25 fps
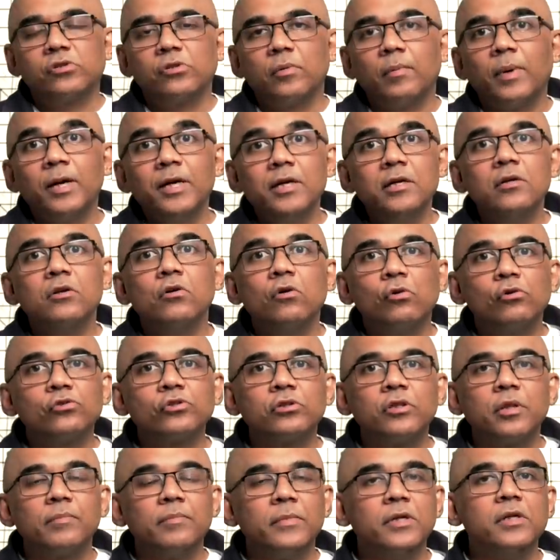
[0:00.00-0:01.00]
So Manian goes
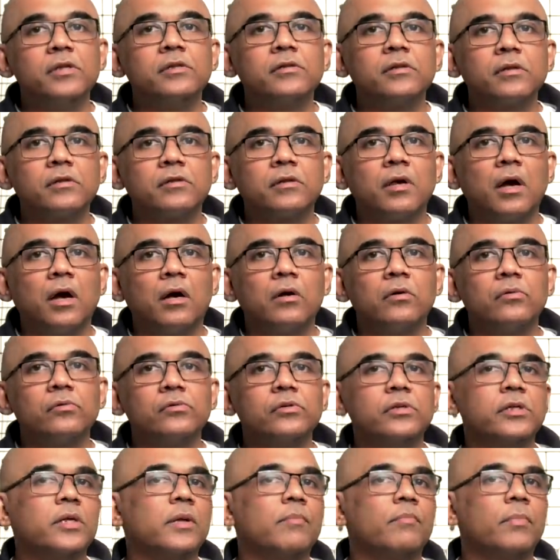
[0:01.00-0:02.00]
to the minister's
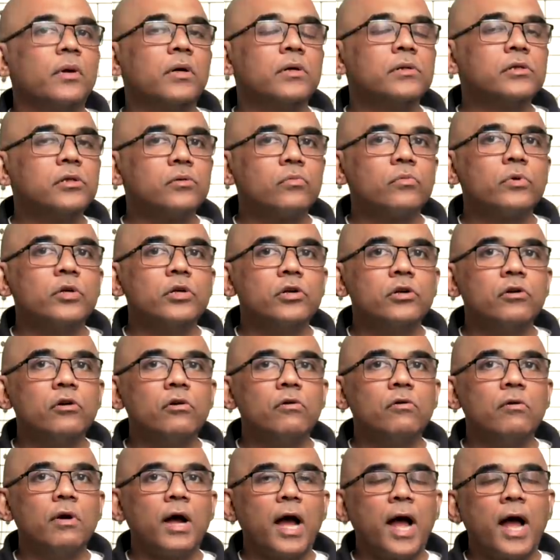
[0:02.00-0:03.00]
house, he burns a
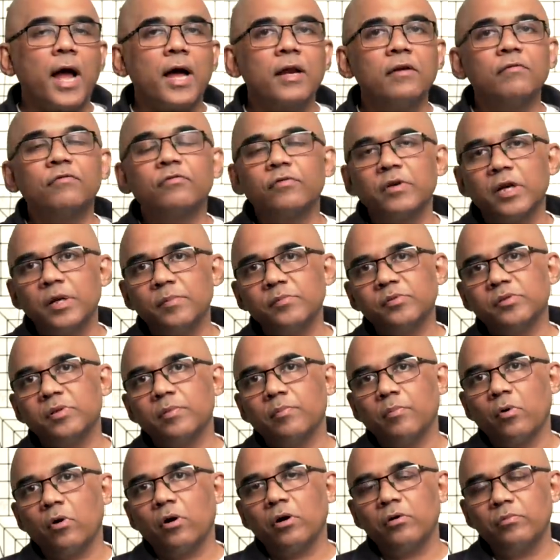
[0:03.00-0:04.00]
window and frames the
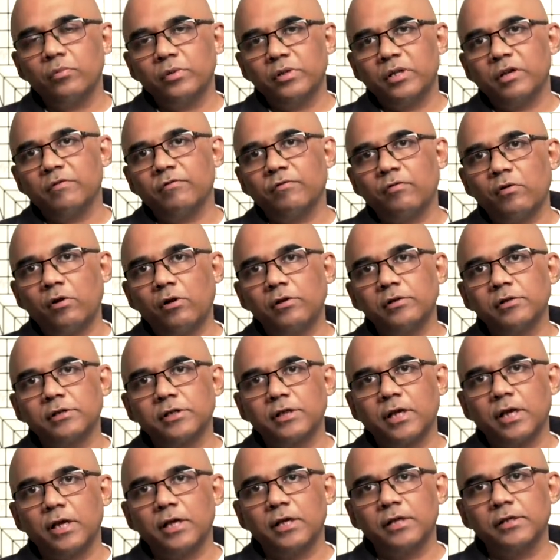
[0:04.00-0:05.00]
boy with that false
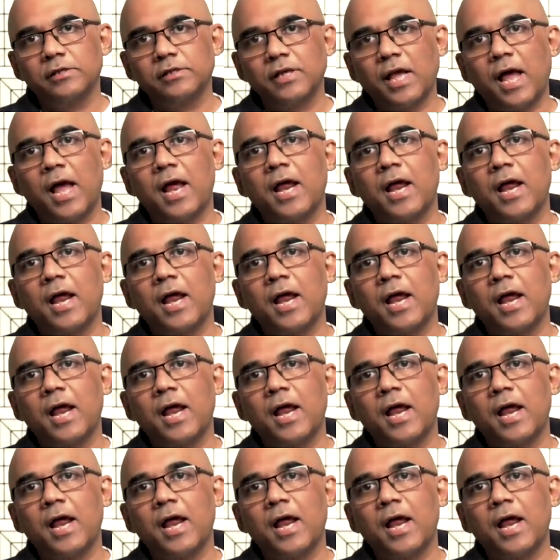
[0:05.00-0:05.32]
case,